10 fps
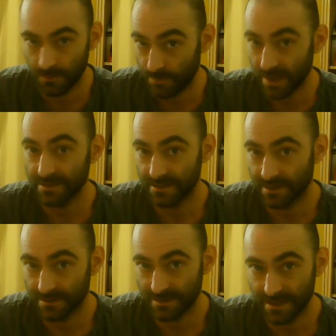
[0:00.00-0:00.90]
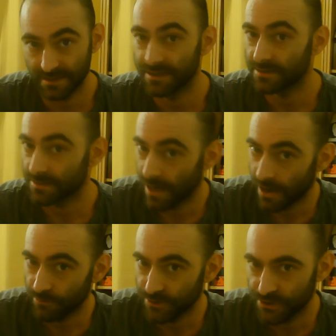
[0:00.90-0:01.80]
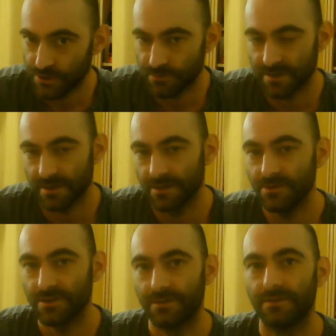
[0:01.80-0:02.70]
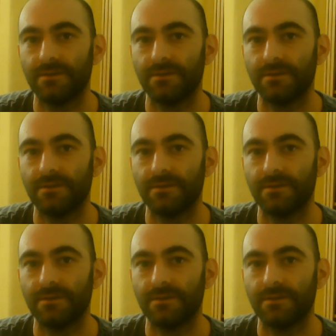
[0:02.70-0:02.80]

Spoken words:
basic settings at a reduced resolution.